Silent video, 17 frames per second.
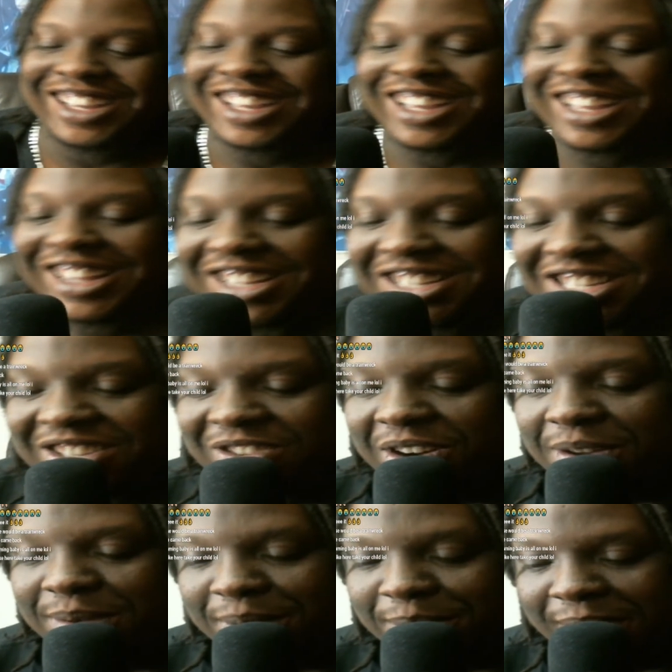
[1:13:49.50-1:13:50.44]
The
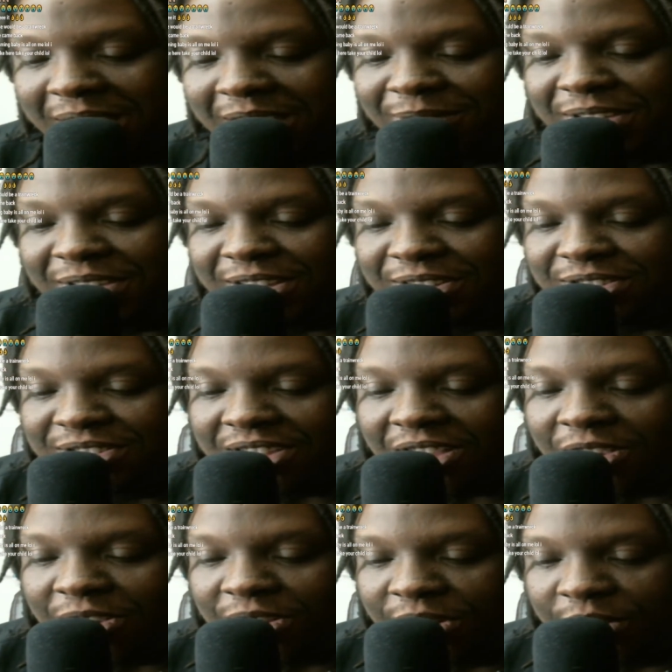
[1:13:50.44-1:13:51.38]
screaming baby is
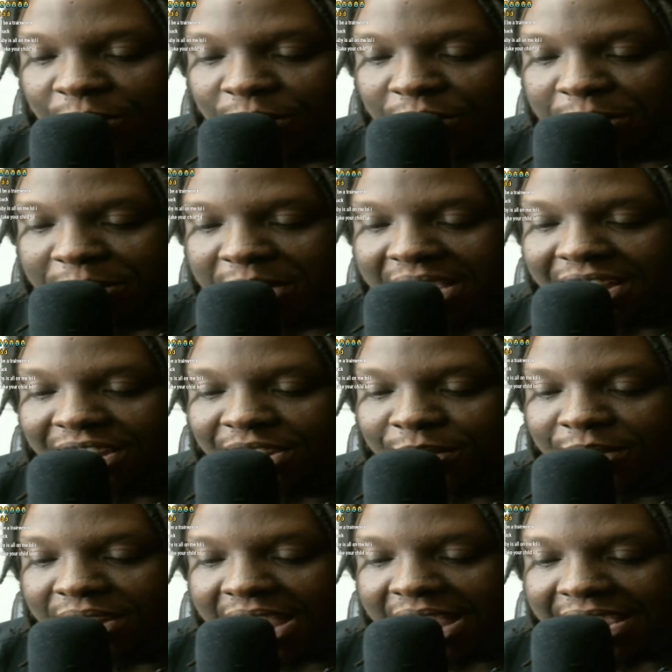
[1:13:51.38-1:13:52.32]
all on me.
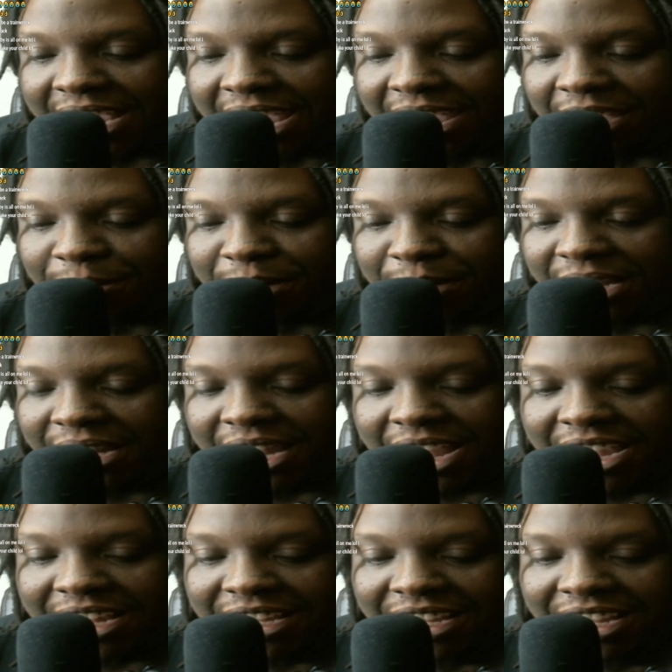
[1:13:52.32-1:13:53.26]
LOL. I can't be
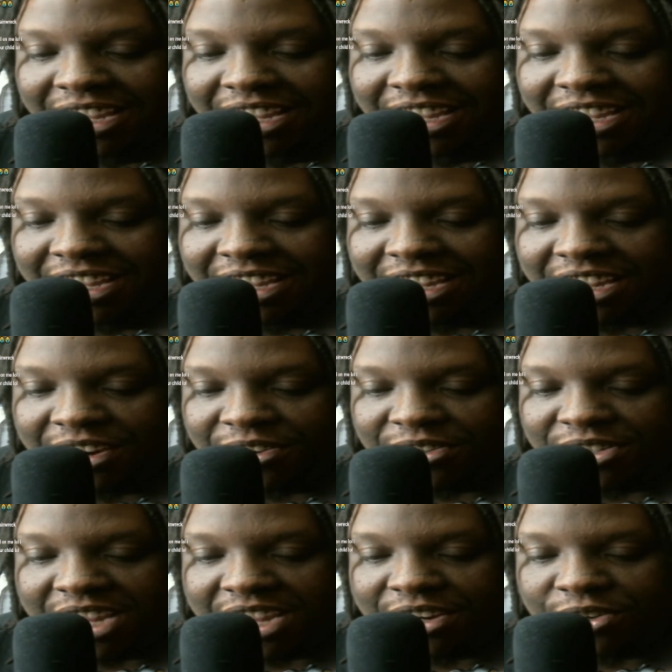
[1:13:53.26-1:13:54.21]
like, here,
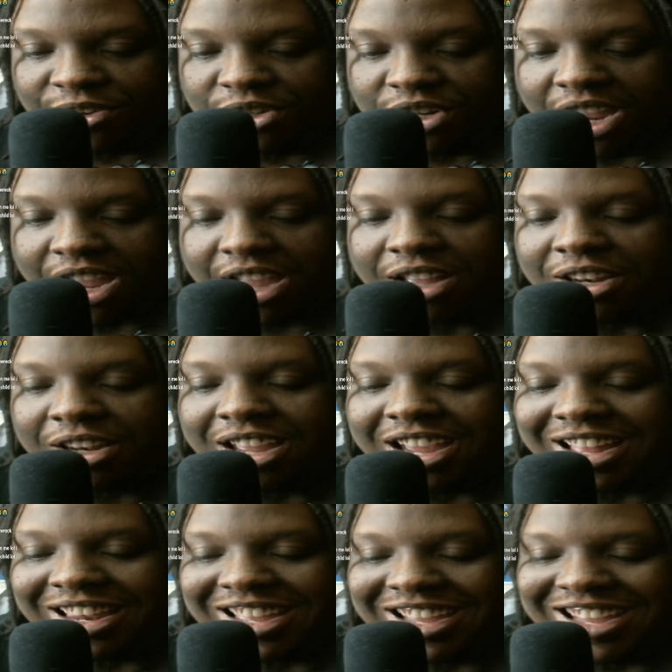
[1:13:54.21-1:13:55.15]
take your child.
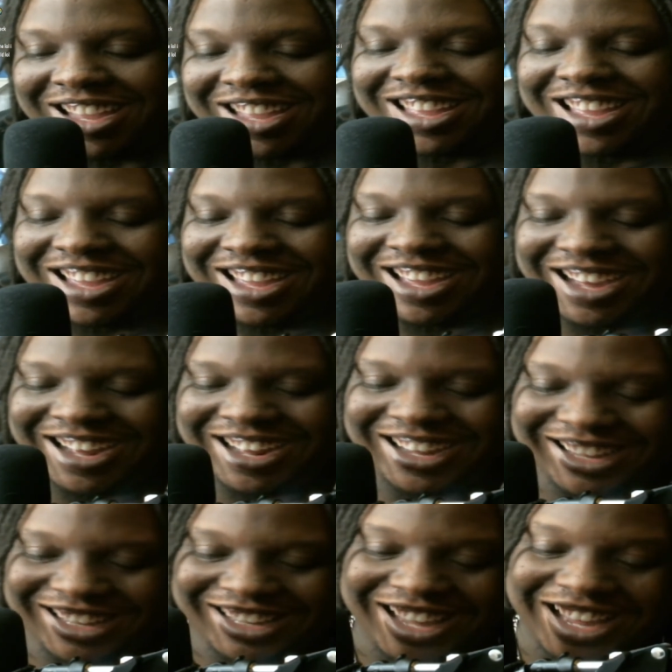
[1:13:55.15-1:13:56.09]

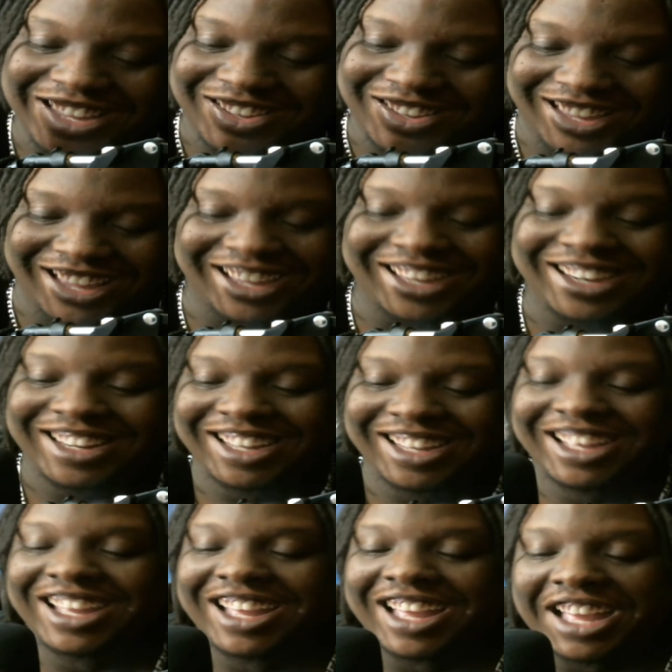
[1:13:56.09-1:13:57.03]
Yeah, you can.
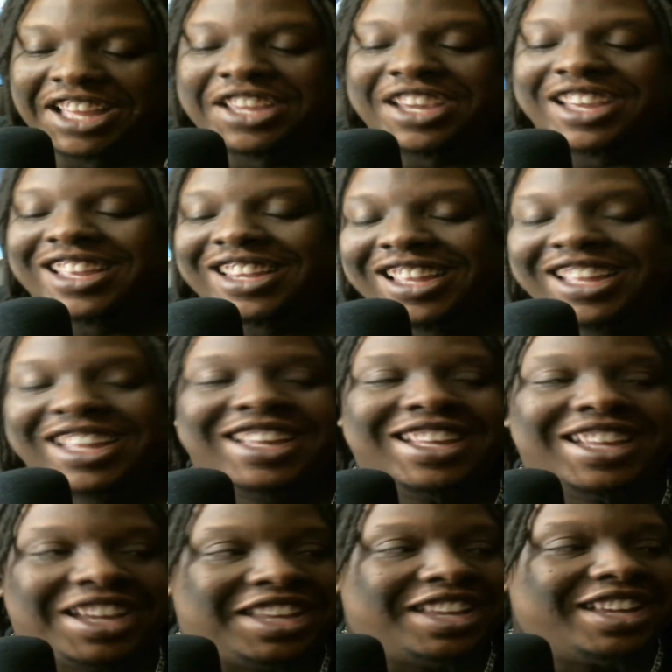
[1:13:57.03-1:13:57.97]

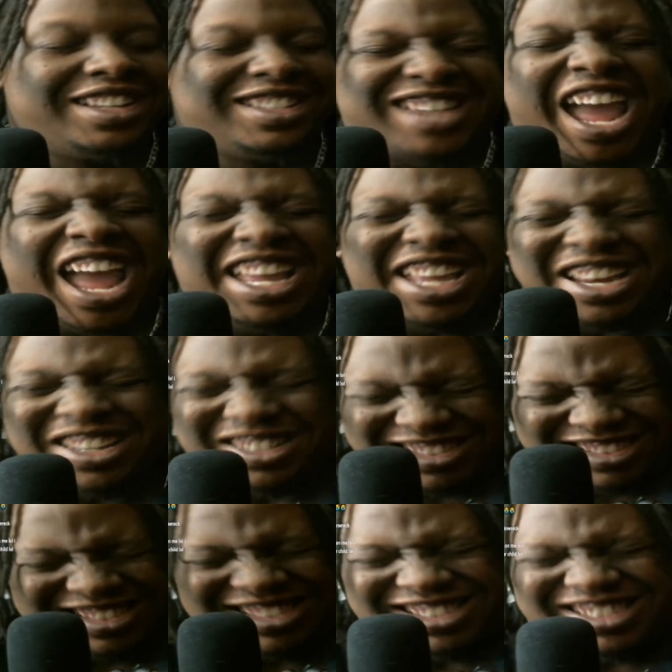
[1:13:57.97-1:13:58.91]
You can. Dang
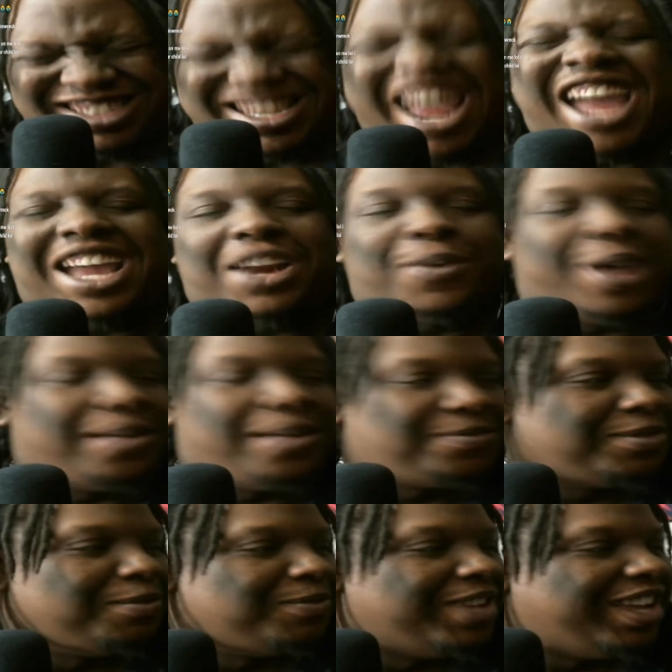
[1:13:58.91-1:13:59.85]
it away
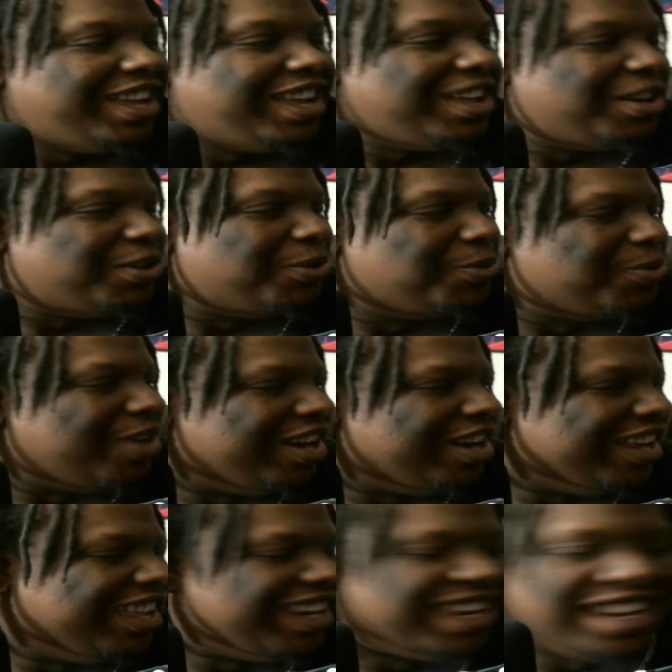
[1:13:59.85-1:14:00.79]
from
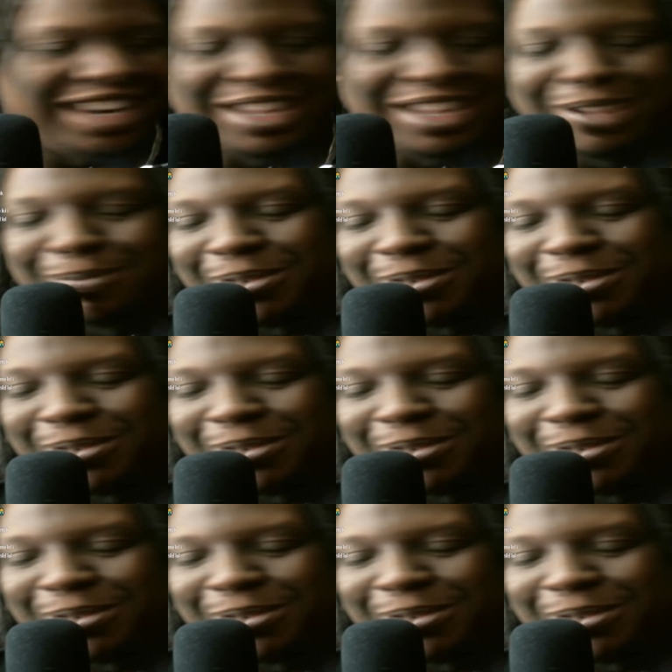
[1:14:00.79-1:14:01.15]
me.